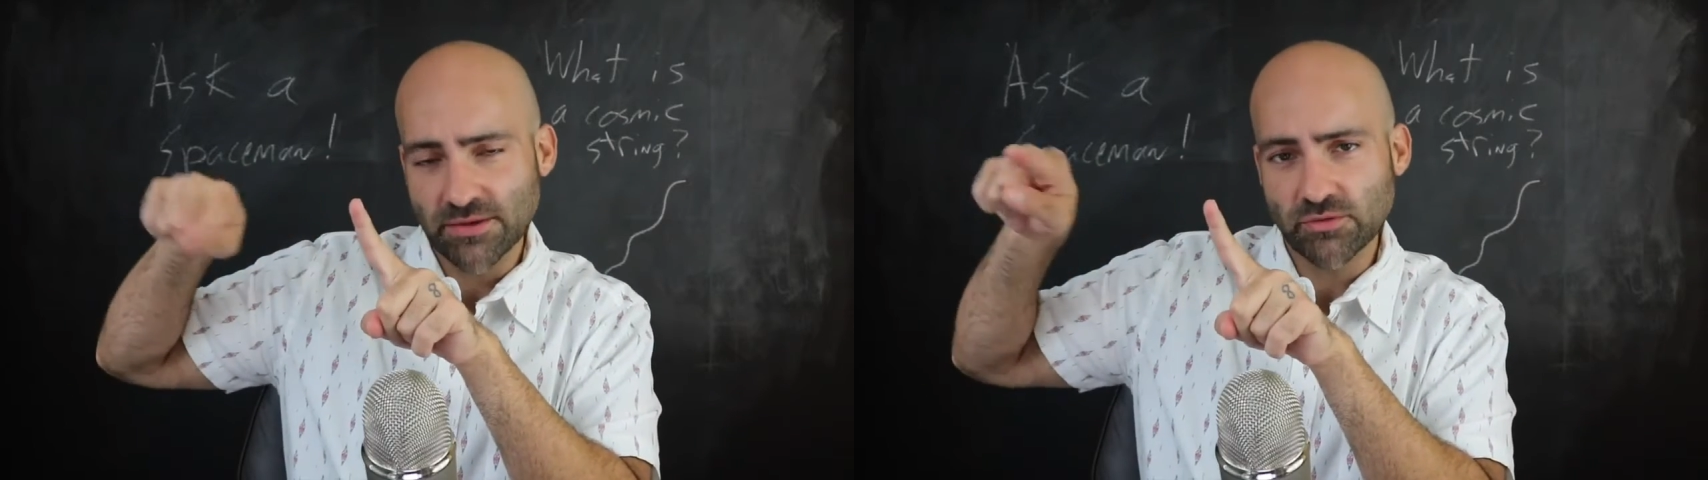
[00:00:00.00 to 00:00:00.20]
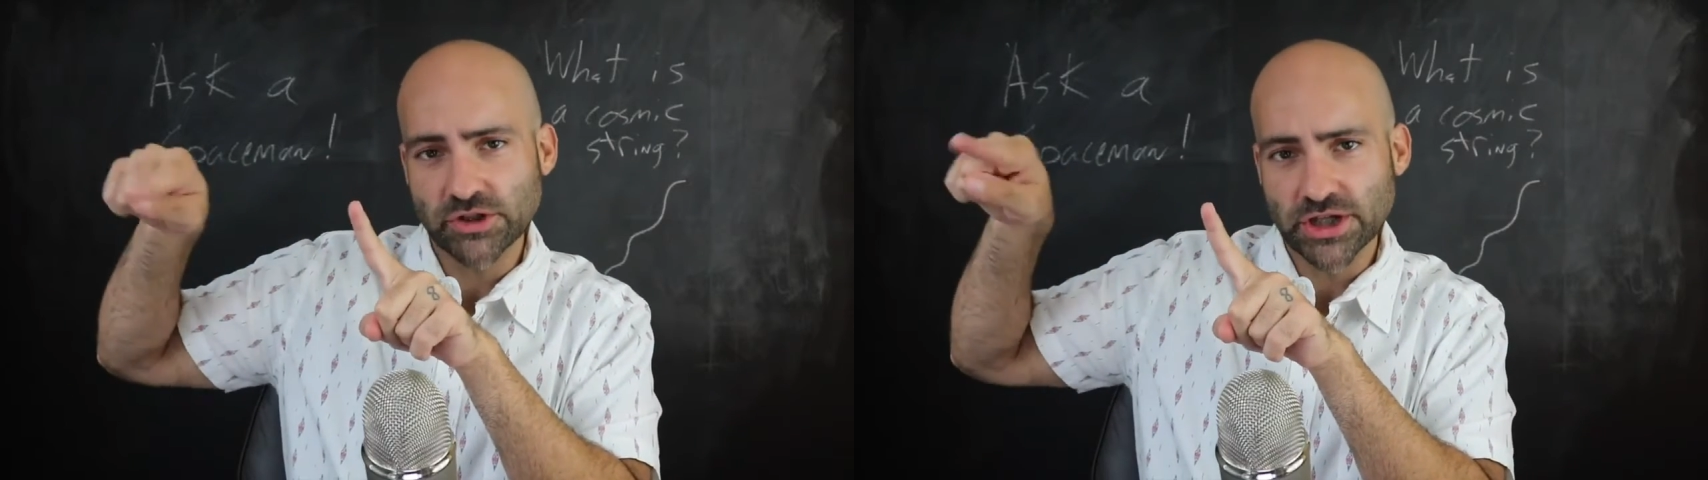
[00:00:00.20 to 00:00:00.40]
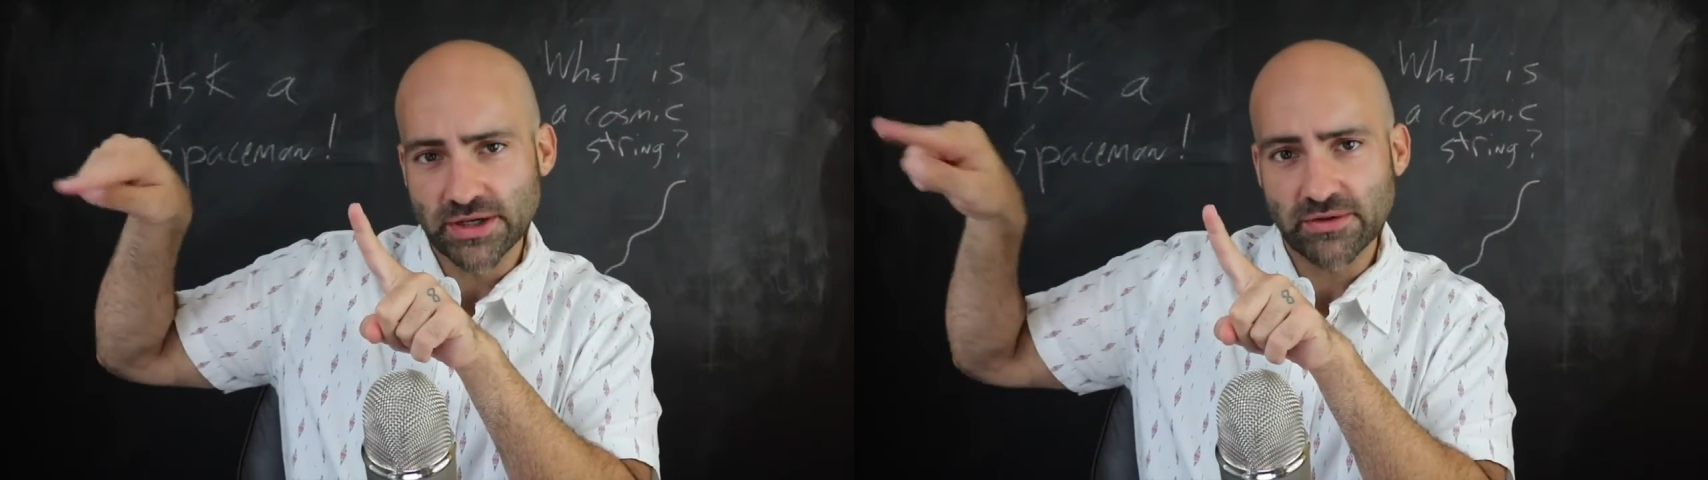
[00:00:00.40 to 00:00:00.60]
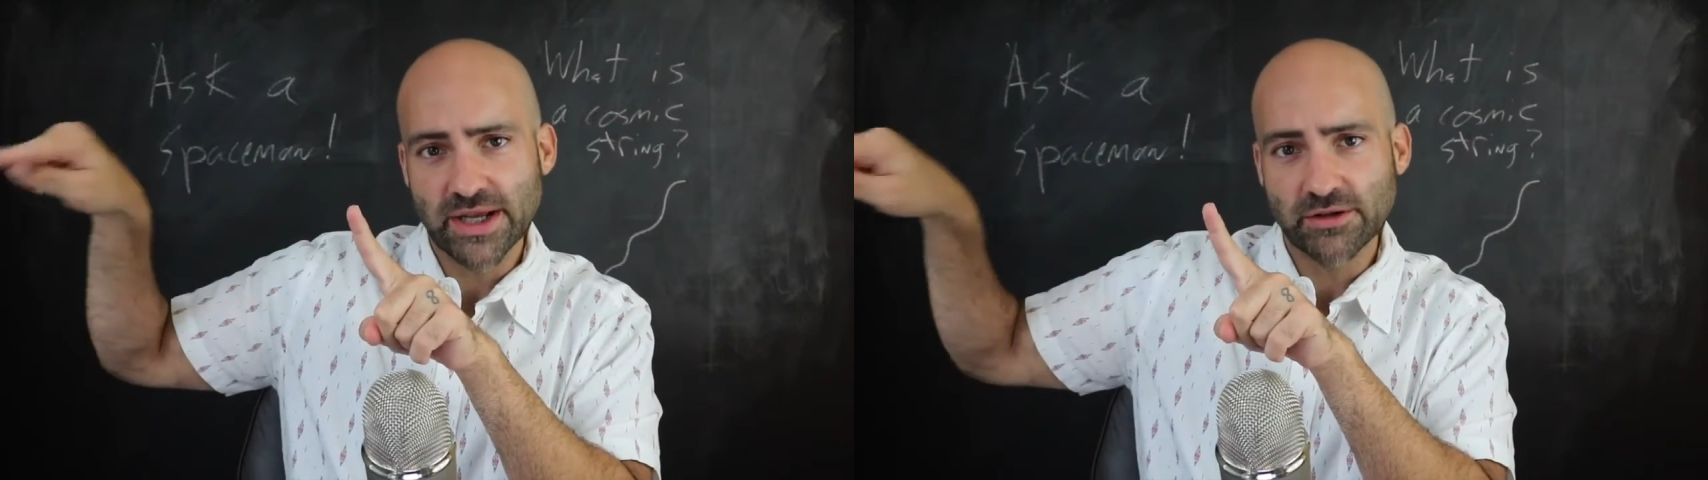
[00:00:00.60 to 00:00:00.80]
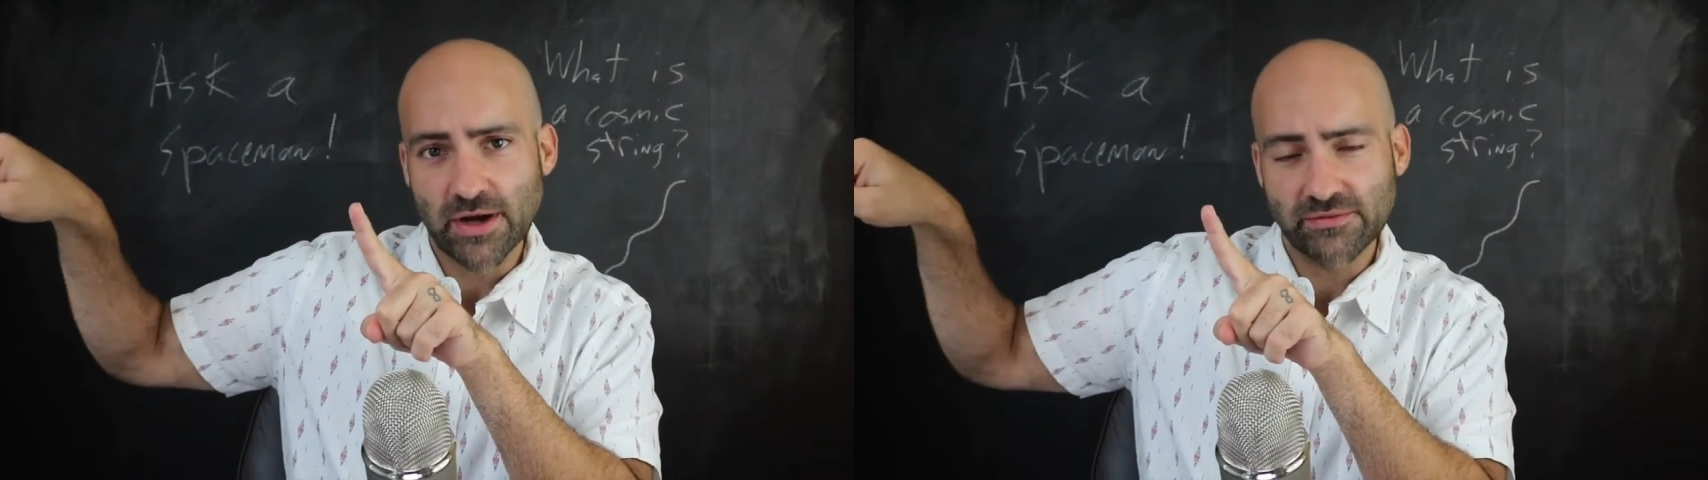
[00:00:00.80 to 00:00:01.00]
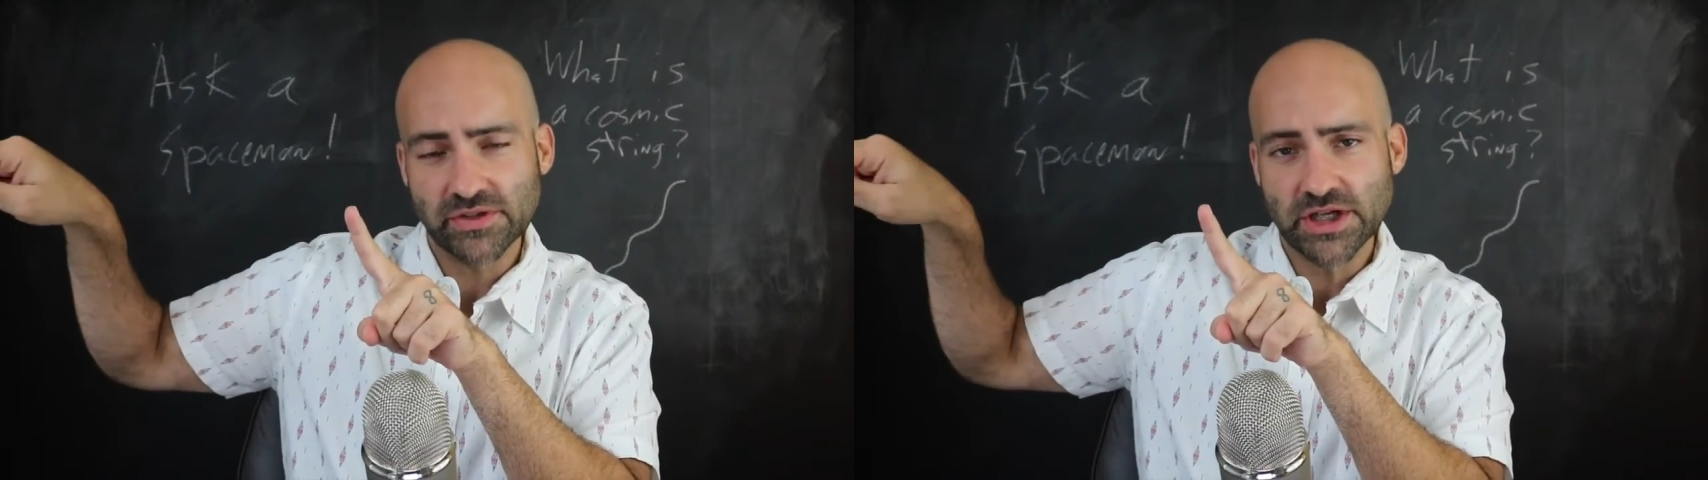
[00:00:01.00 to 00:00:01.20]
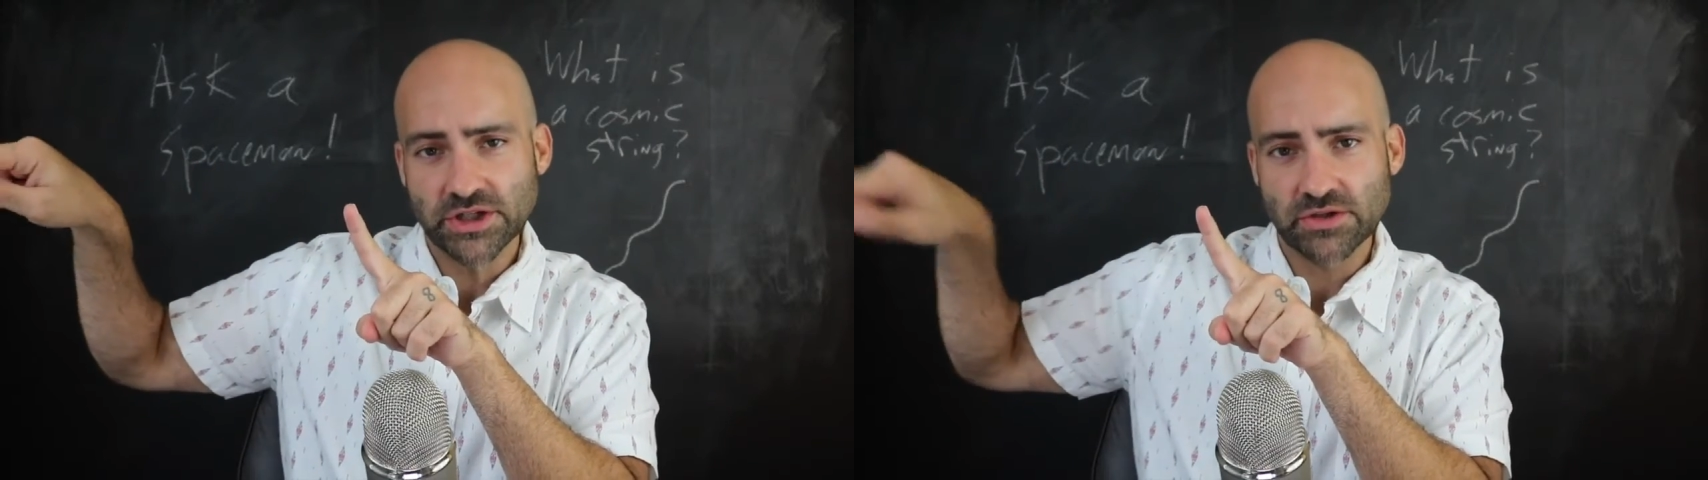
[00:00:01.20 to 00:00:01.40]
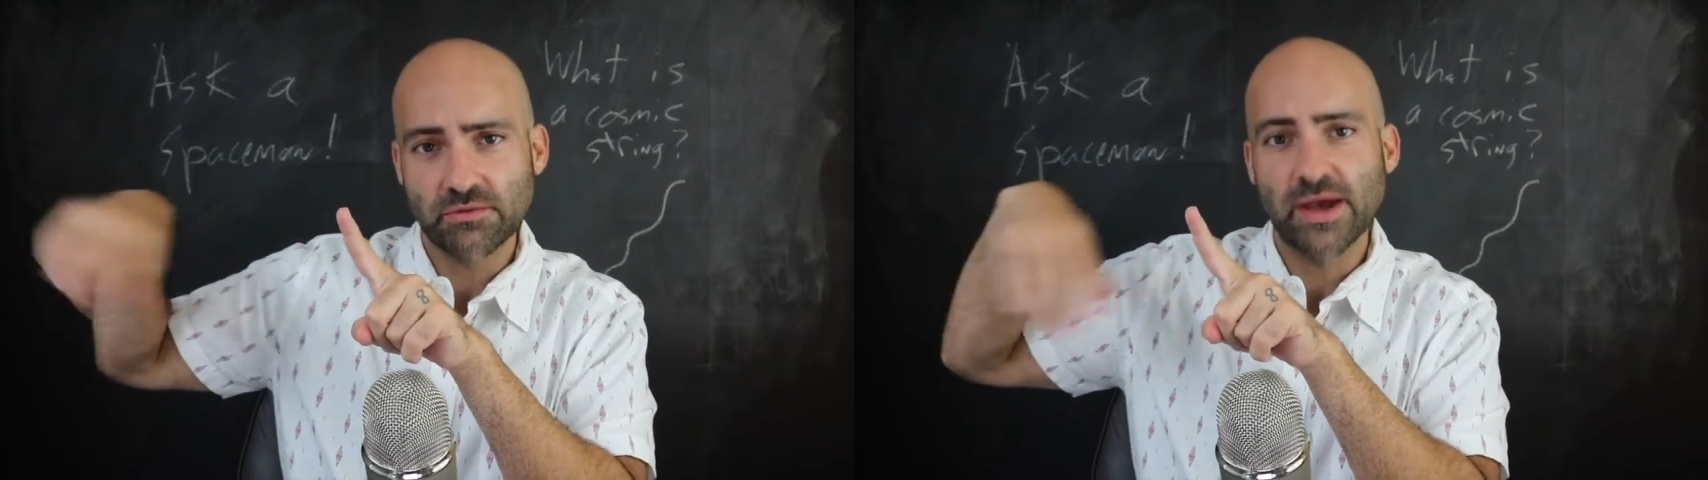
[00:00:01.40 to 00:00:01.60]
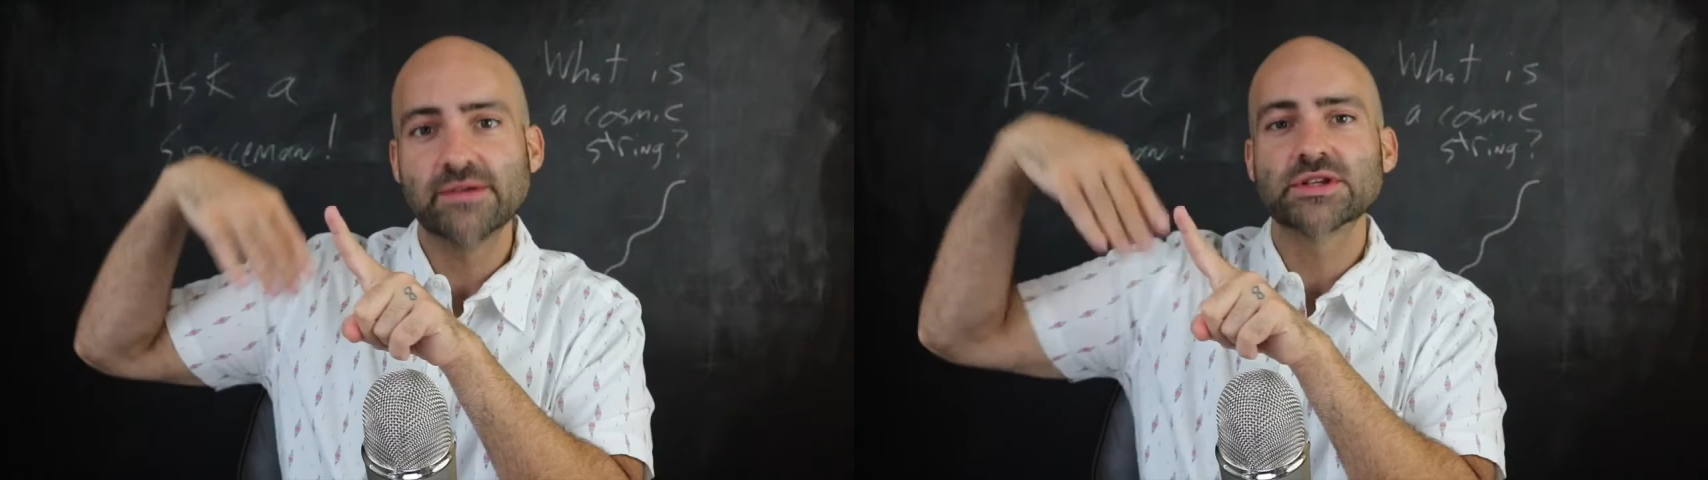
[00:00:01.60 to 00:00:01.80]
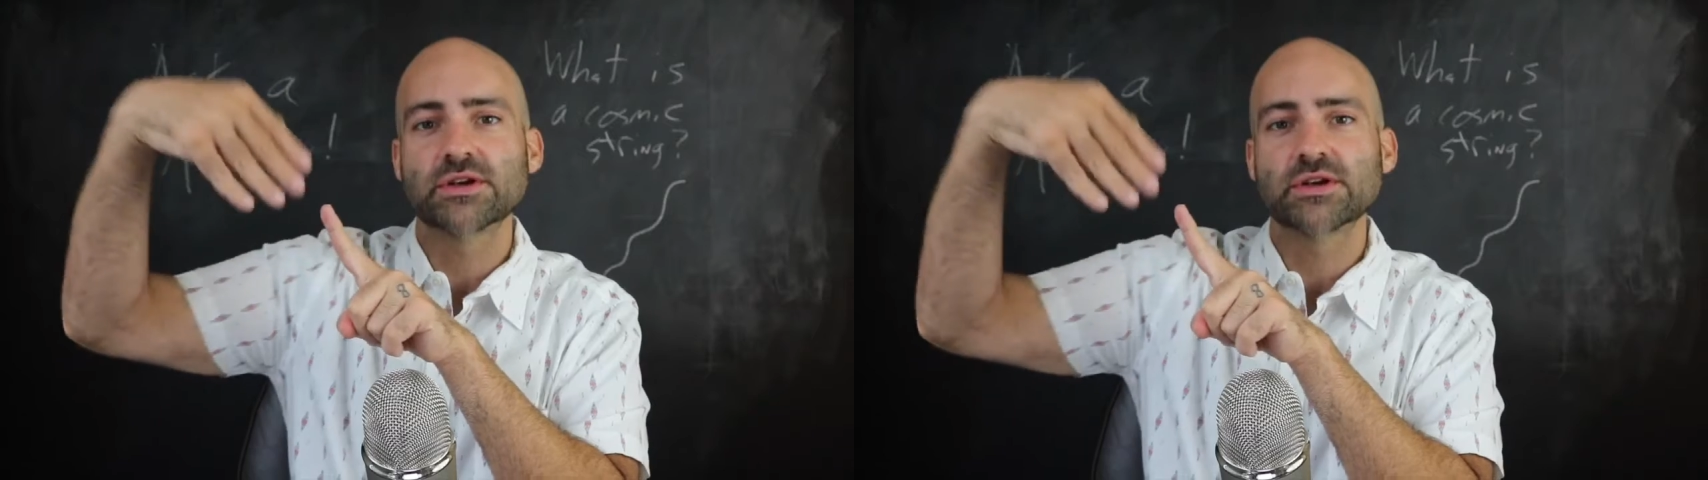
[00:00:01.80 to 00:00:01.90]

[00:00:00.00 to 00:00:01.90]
it will generate gravitational waves.